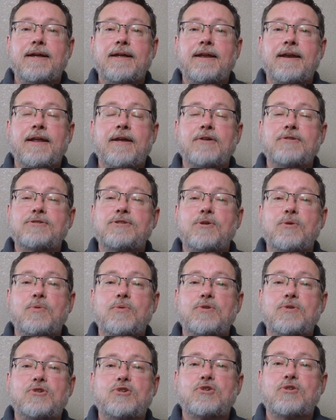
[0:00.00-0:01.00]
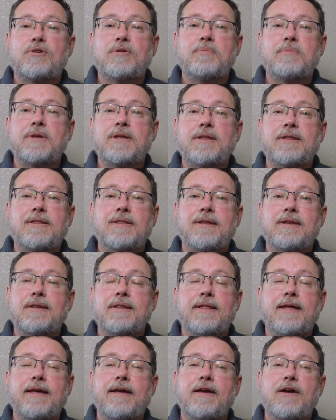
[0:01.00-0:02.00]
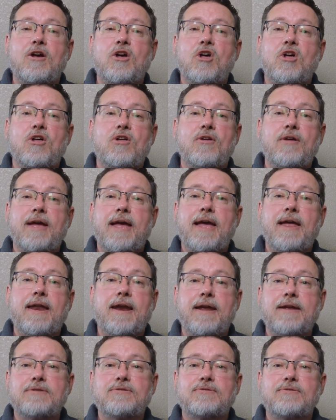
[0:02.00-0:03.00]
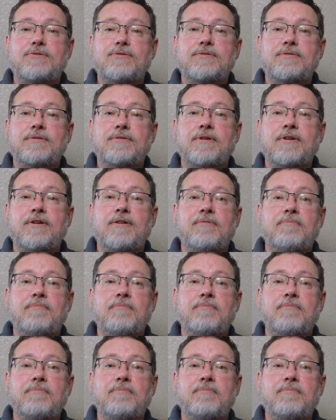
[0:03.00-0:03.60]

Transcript: And he also assured me that they all had answers,